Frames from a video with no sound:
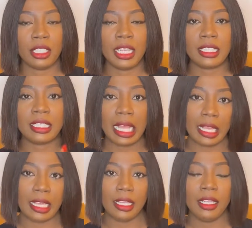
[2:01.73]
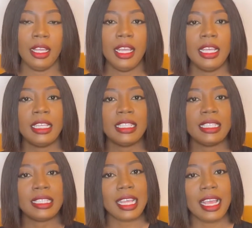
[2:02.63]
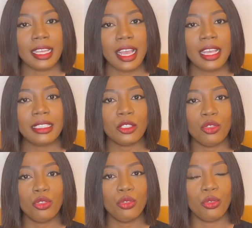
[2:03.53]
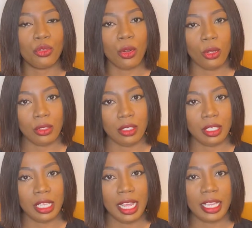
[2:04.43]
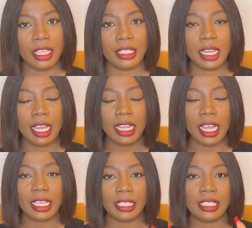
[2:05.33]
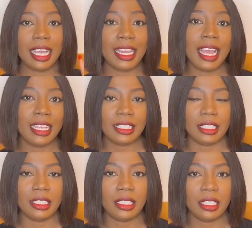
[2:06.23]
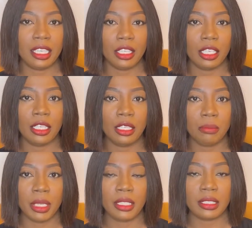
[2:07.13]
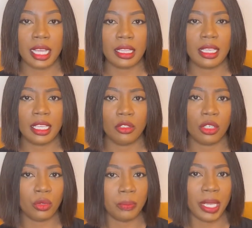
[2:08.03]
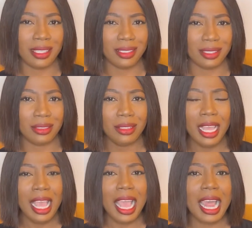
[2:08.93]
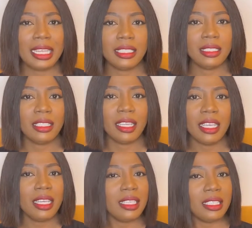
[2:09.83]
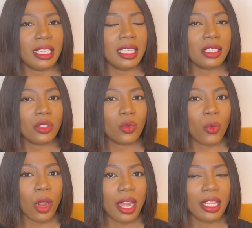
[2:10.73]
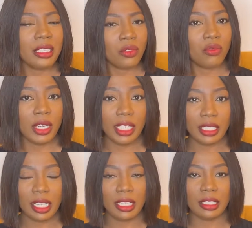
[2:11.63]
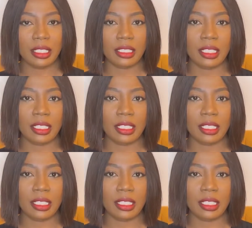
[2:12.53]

That's Saga. Saga draws like he's an artist. He makes, I think he draws with pencil, and he's really talented.